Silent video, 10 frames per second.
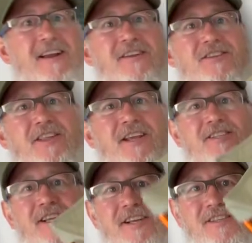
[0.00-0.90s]
So
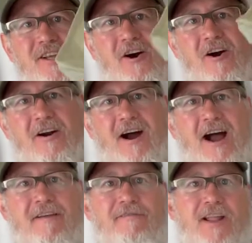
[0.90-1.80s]
this is the
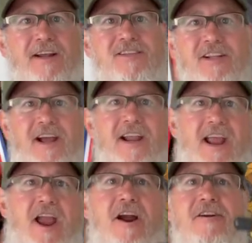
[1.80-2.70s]
REI Flexlite
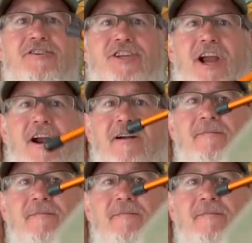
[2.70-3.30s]
Air Chair.